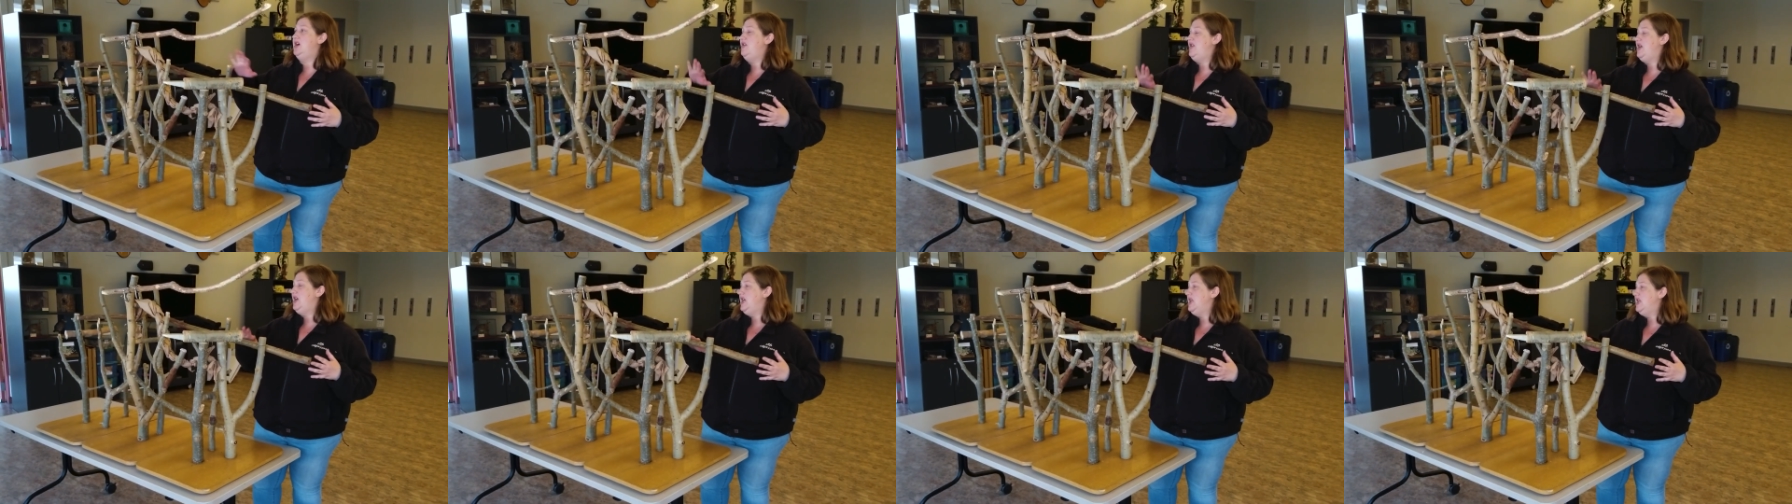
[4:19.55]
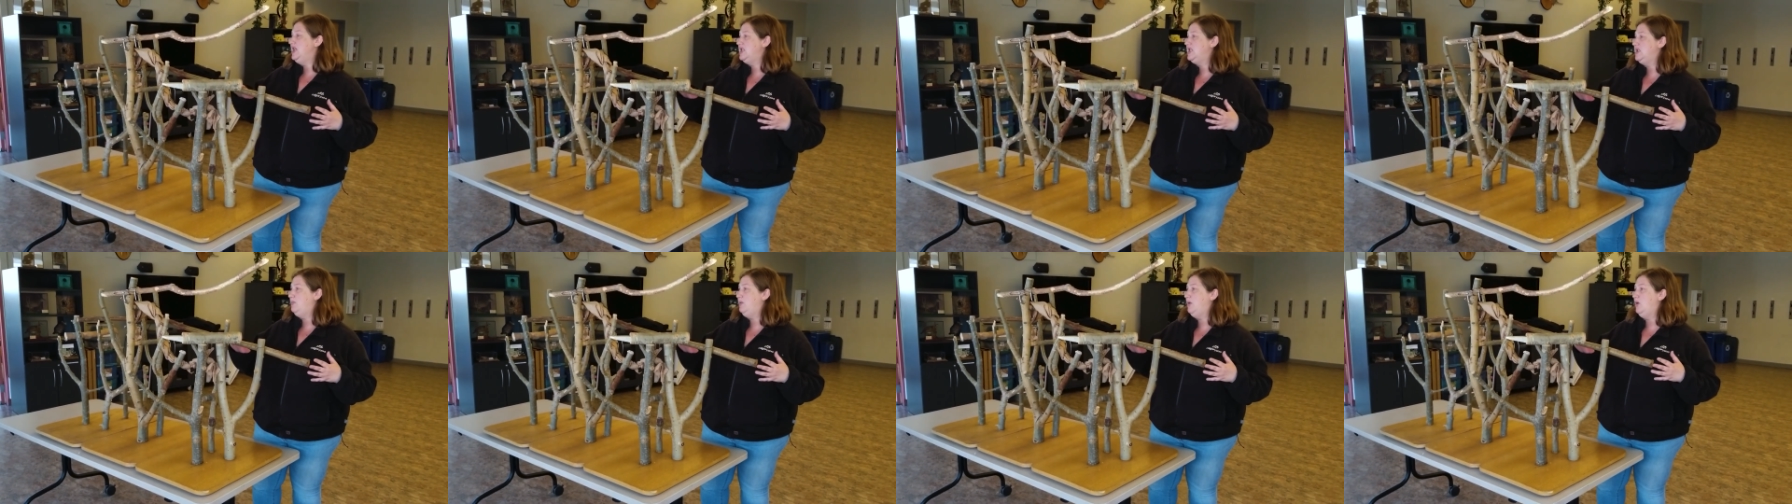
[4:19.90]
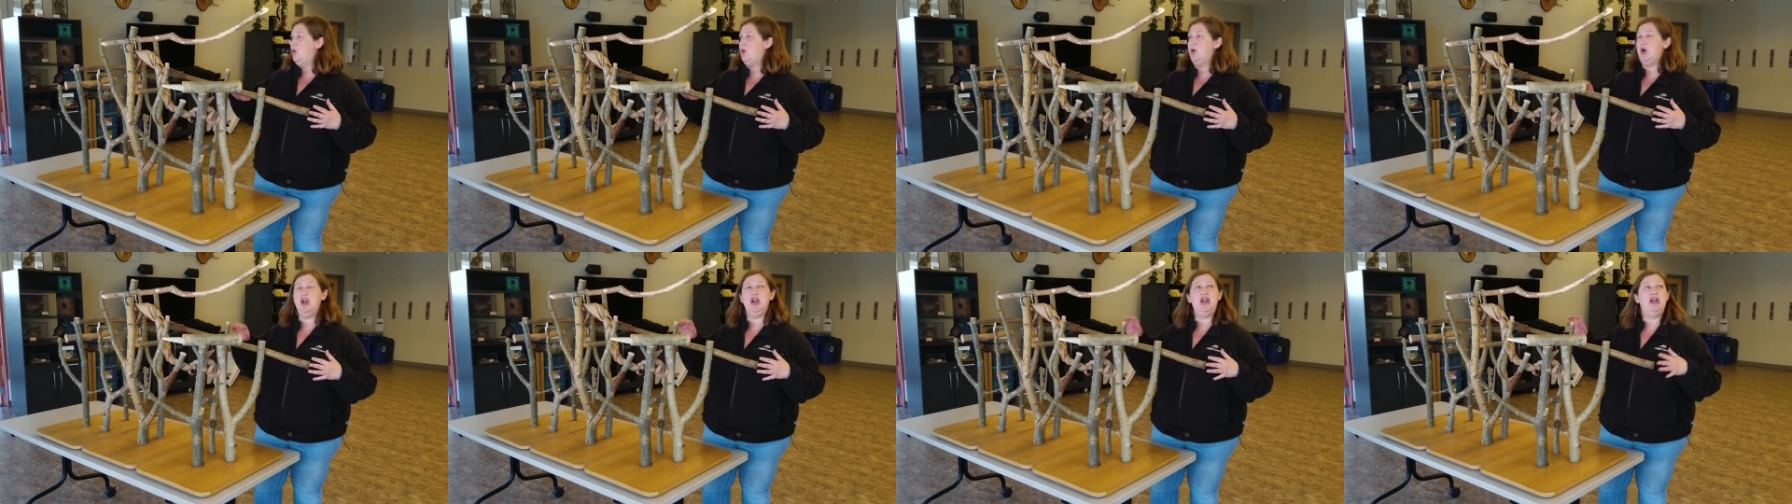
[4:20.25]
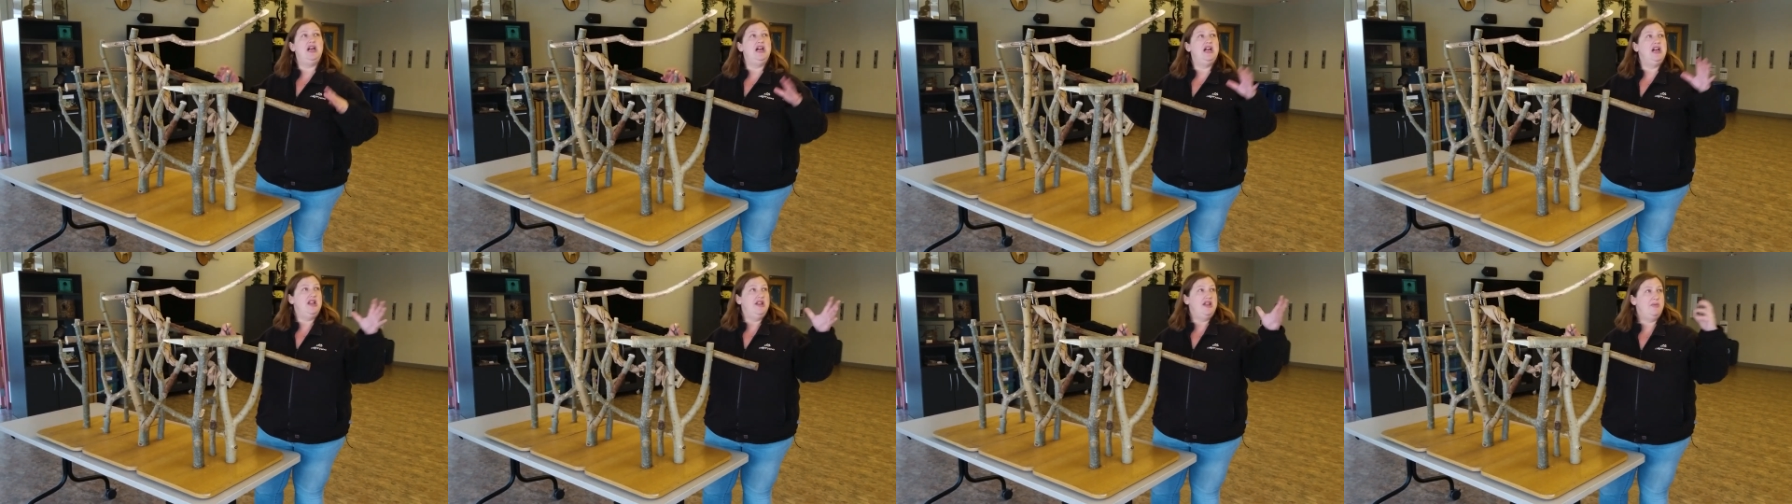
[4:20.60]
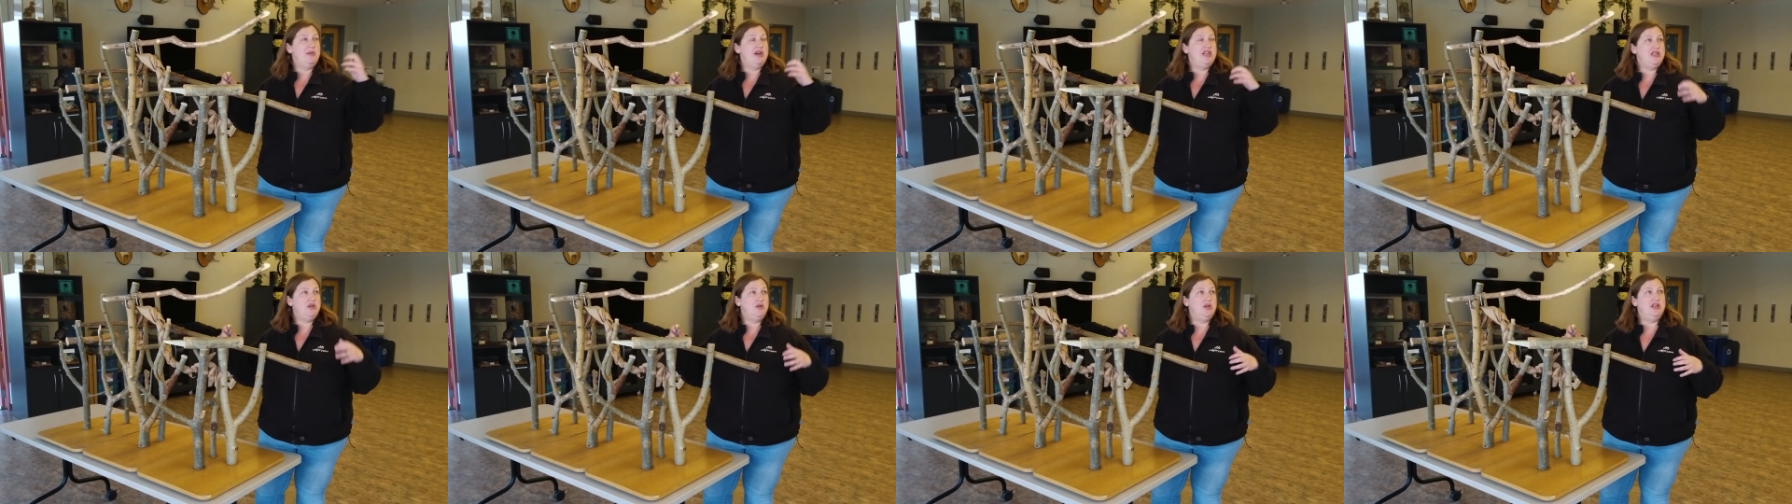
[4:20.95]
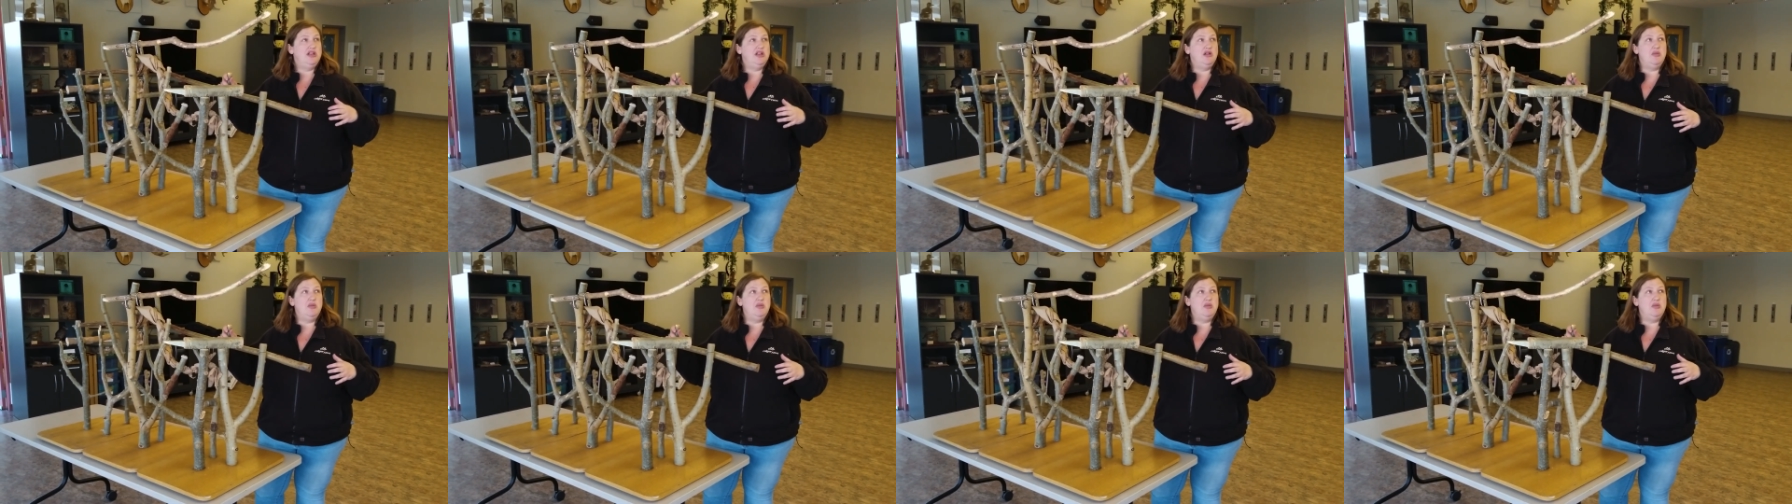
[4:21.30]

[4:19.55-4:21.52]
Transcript: they can explore. They might do a little